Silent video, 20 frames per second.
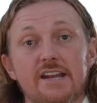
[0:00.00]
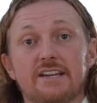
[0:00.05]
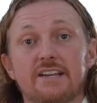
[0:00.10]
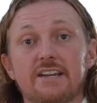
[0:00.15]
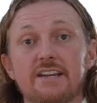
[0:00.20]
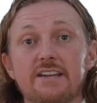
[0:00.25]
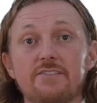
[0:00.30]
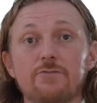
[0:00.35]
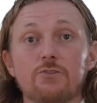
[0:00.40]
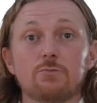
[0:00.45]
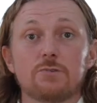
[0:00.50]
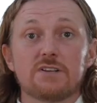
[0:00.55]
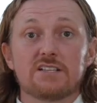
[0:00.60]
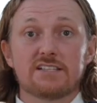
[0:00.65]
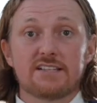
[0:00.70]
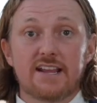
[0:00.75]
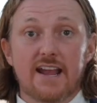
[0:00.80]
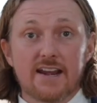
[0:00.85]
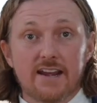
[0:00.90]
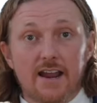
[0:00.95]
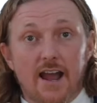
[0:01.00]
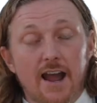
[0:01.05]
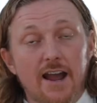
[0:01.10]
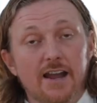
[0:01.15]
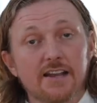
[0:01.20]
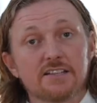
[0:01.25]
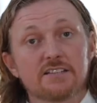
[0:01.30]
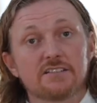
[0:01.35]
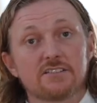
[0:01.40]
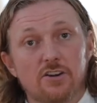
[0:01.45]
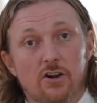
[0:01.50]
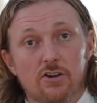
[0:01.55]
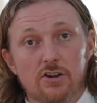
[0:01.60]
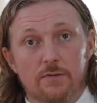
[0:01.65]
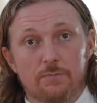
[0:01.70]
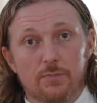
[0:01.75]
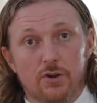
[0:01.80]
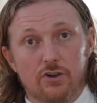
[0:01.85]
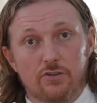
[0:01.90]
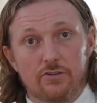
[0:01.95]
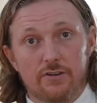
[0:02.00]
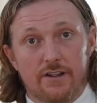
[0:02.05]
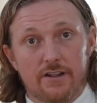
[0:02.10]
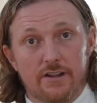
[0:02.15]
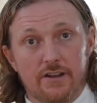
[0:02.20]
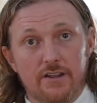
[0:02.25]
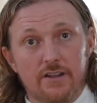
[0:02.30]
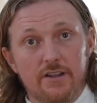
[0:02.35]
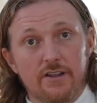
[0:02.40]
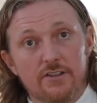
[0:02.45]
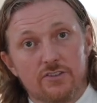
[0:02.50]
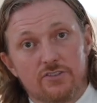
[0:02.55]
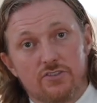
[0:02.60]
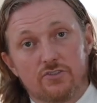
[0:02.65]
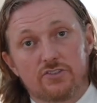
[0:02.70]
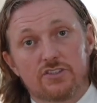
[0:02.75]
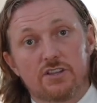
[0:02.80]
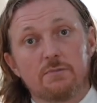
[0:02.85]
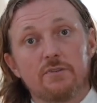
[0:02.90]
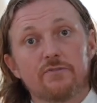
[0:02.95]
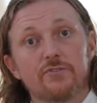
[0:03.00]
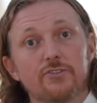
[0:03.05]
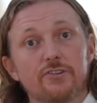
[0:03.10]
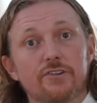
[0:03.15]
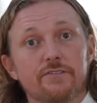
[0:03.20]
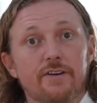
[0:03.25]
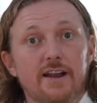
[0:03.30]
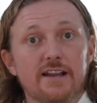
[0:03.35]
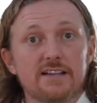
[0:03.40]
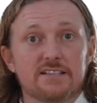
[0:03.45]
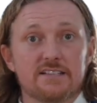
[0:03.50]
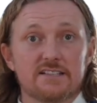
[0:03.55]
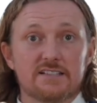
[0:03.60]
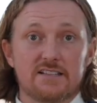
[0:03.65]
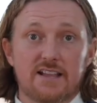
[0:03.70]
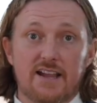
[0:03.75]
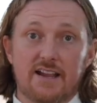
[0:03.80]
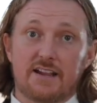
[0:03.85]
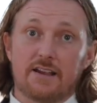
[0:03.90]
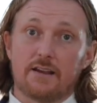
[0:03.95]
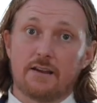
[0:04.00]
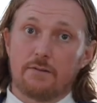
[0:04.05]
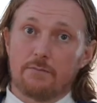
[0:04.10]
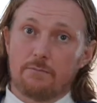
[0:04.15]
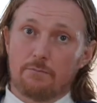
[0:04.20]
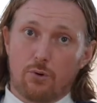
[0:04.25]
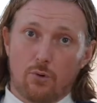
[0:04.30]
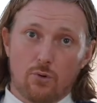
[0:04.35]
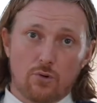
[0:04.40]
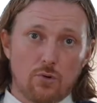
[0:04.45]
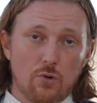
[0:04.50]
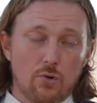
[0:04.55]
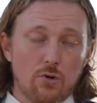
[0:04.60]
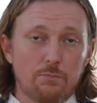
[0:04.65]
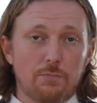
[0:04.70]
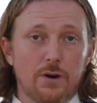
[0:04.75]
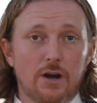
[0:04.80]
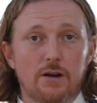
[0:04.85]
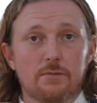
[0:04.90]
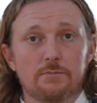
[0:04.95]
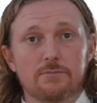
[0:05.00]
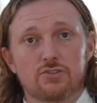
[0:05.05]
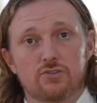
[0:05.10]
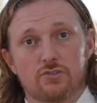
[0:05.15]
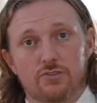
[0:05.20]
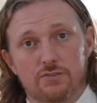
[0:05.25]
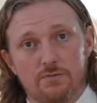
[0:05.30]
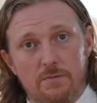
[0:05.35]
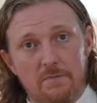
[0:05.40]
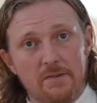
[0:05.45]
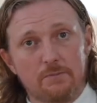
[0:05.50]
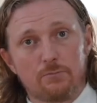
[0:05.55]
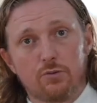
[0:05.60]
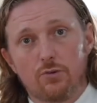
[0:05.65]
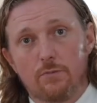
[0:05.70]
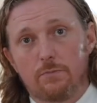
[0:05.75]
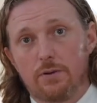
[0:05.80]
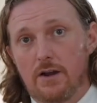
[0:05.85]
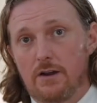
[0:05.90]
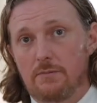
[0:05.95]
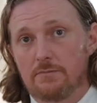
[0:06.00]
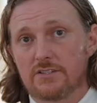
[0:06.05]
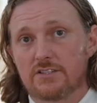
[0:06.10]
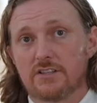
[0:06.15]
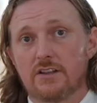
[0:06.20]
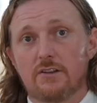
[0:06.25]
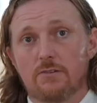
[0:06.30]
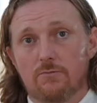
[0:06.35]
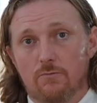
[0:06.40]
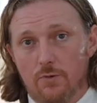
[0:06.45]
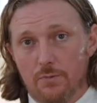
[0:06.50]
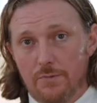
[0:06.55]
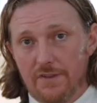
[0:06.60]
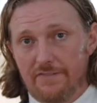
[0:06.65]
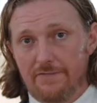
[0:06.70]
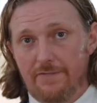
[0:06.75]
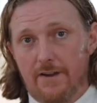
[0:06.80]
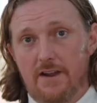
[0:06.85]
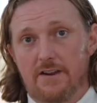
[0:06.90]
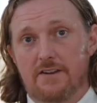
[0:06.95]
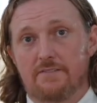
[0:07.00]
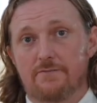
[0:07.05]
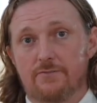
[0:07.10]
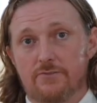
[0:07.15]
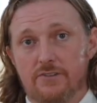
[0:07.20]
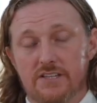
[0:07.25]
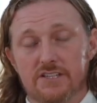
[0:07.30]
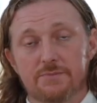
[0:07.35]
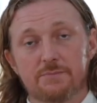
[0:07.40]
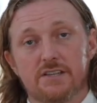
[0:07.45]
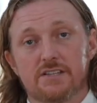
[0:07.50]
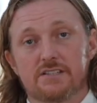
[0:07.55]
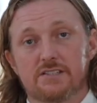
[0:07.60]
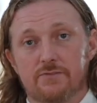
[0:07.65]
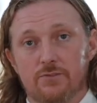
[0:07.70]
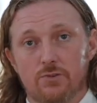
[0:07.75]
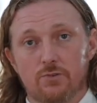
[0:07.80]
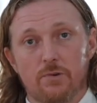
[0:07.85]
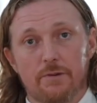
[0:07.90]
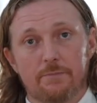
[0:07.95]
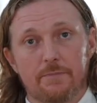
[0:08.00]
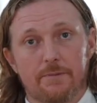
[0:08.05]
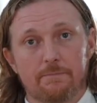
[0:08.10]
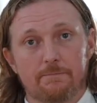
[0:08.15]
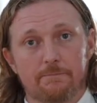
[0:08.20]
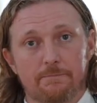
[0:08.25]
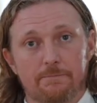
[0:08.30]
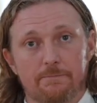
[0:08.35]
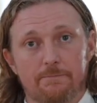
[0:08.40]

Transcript: It can even withstand a high startup current, so some of your devices like borehole pumps or swimming pool pumps will be fine for this piece of equipment.